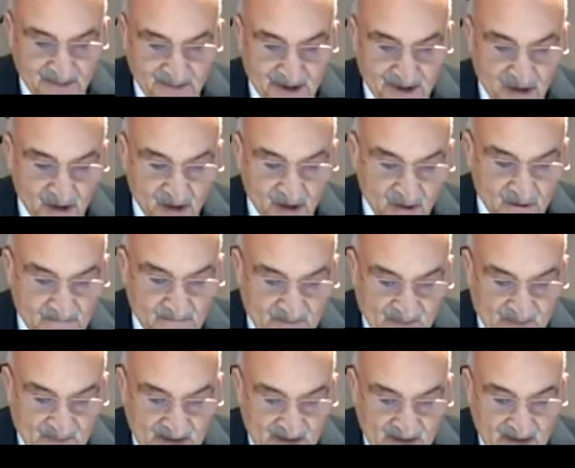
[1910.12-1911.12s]
me know.
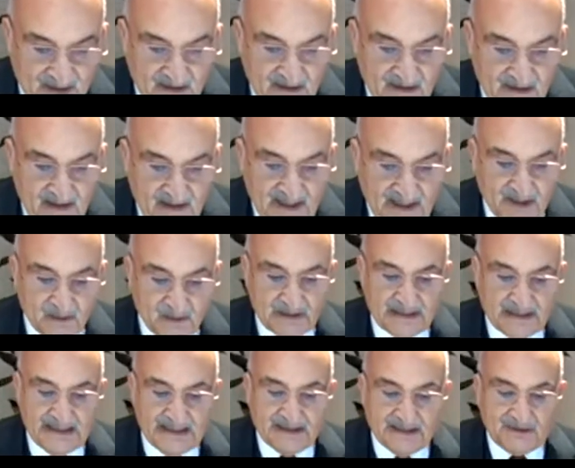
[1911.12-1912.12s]
I would
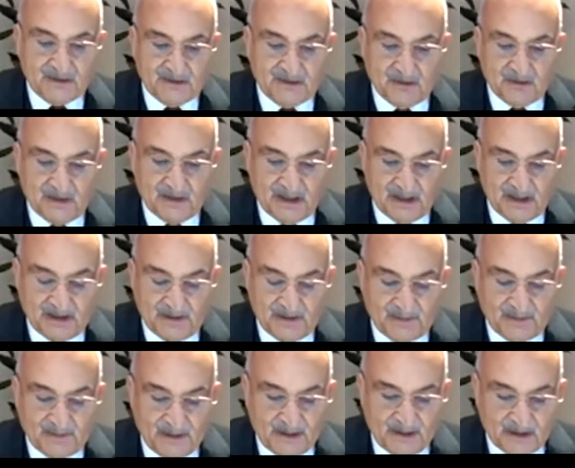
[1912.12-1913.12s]
like to
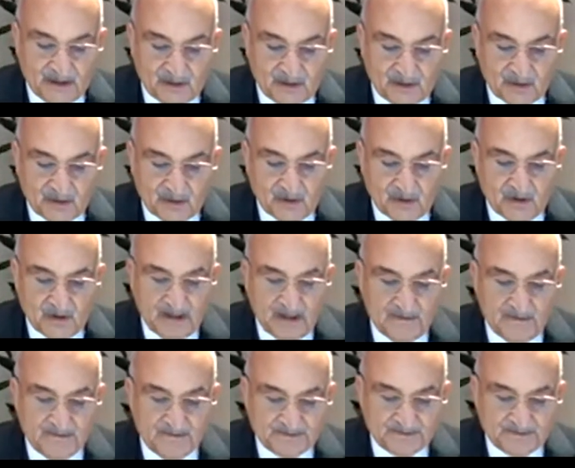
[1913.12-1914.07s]
refer to